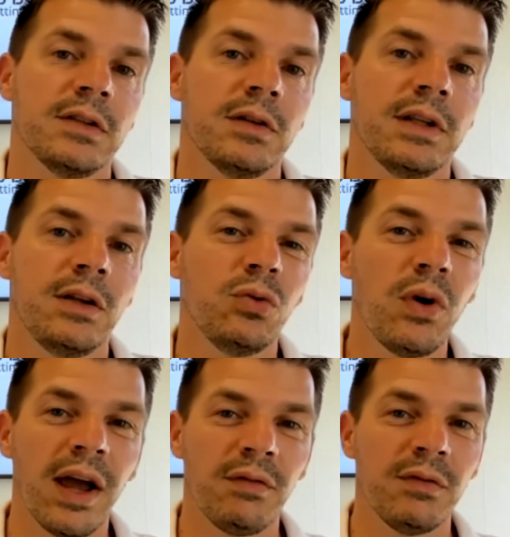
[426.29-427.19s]
So they do
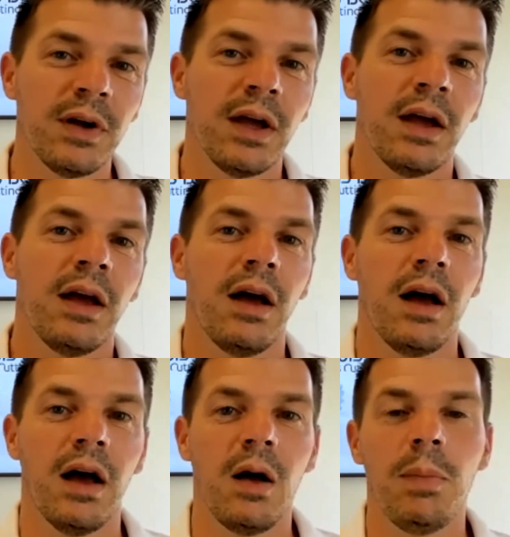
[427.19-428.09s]
have
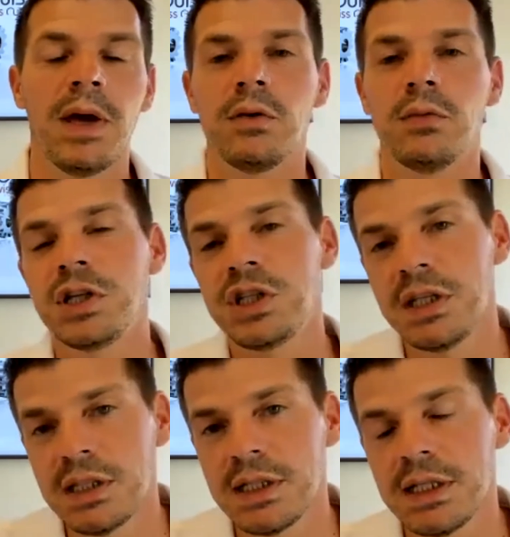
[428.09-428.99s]
a better
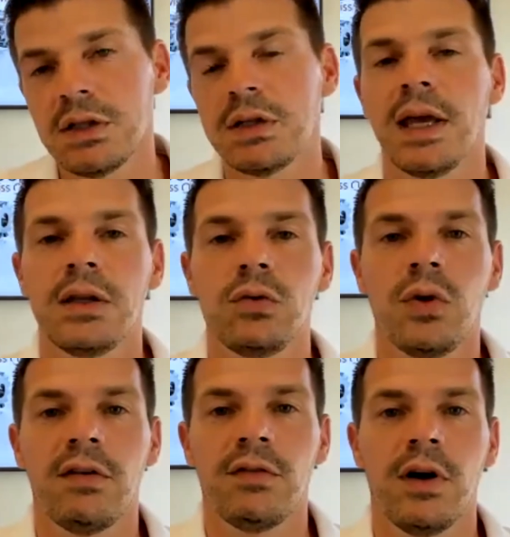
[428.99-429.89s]
rigidity. They do
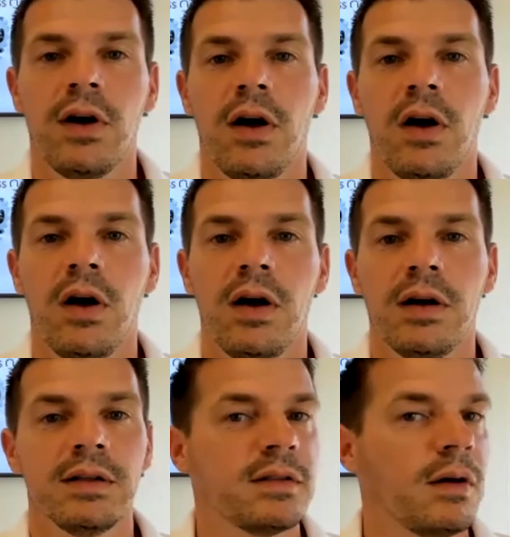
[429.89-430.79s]
have
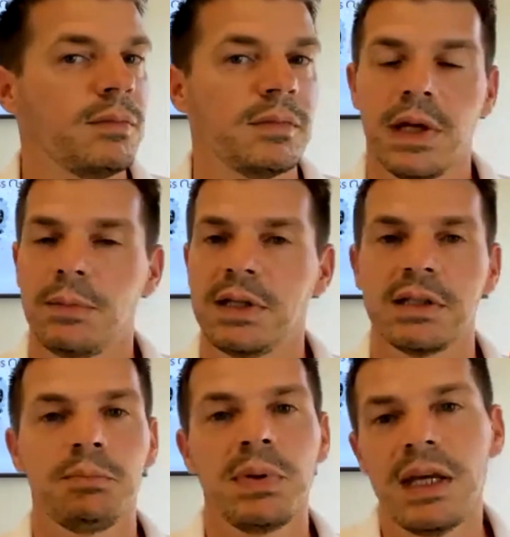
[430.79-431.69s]
some,
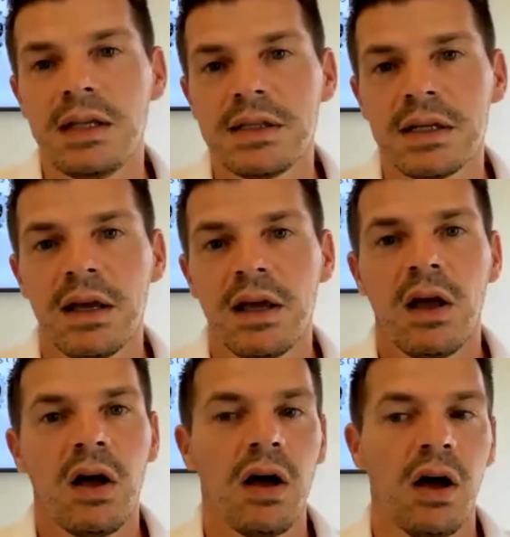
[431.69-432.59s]
speeds,
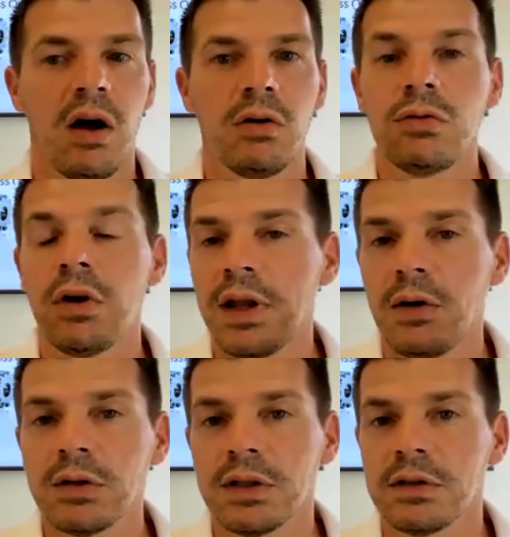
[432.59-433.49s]
run
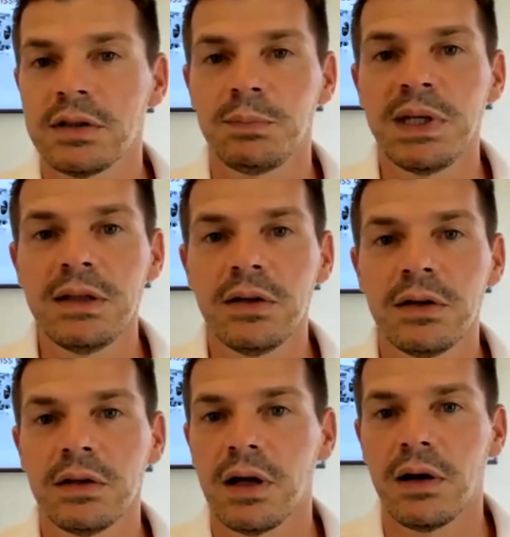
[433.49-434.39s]
out and the
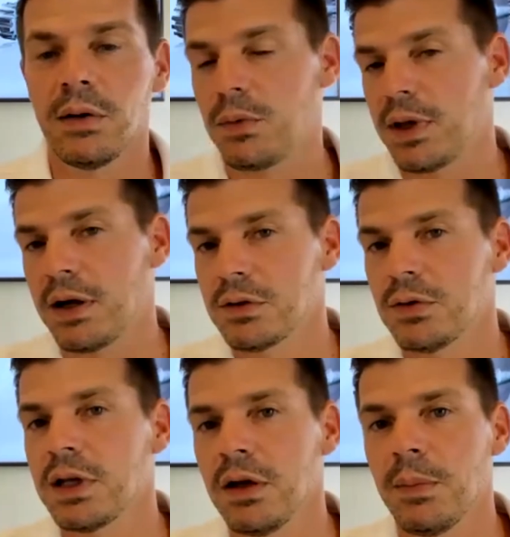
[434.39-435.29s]
spindle. We are
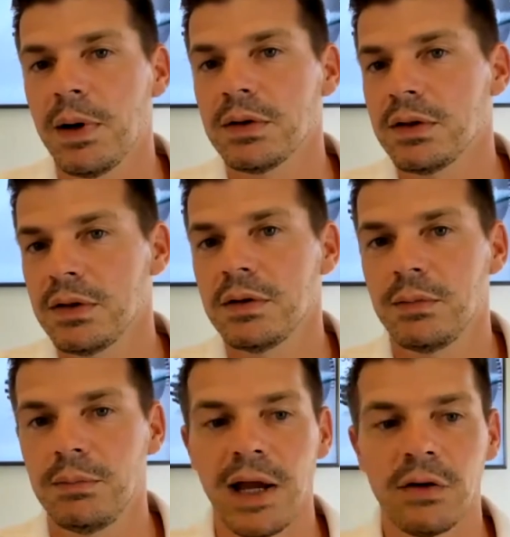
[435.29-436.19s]
talking about
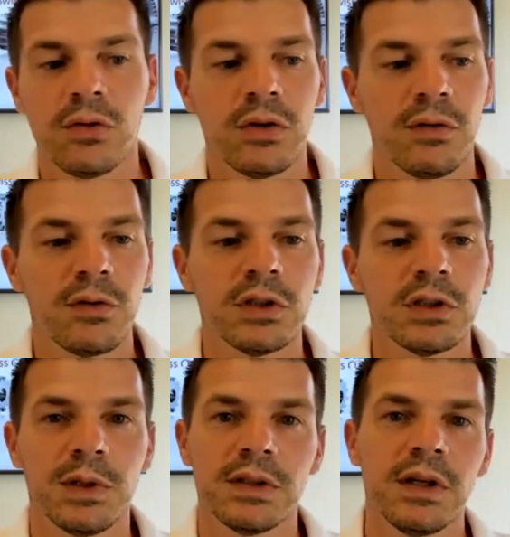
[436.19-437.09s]
micron, of course,
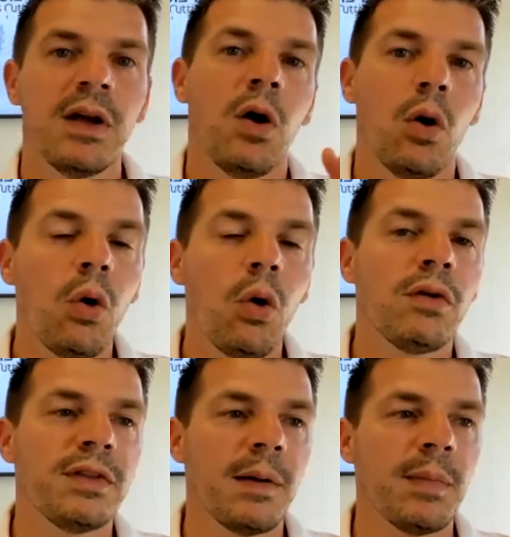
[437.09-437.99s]
but all
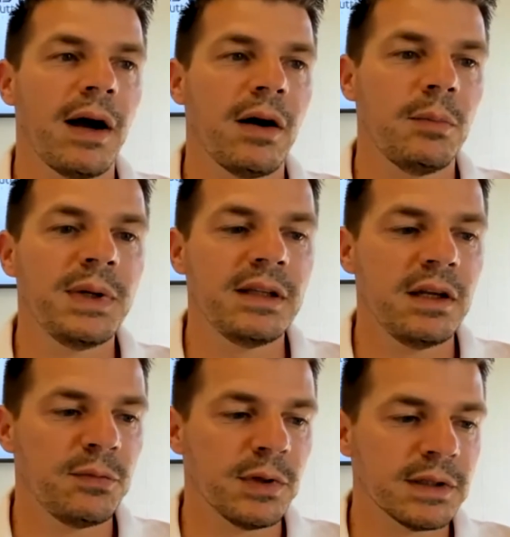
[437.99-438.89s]
of them are a bit
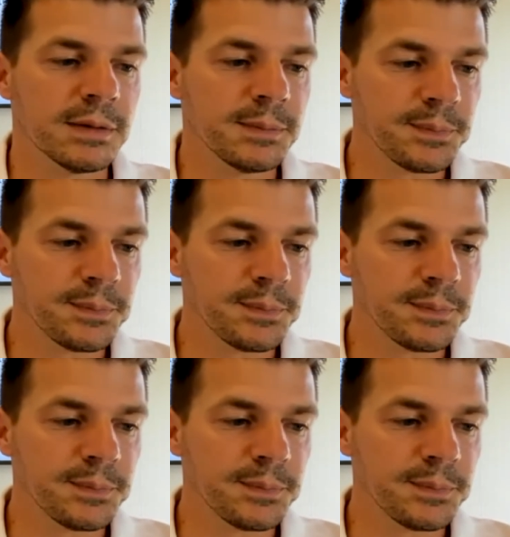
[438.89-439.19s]
different.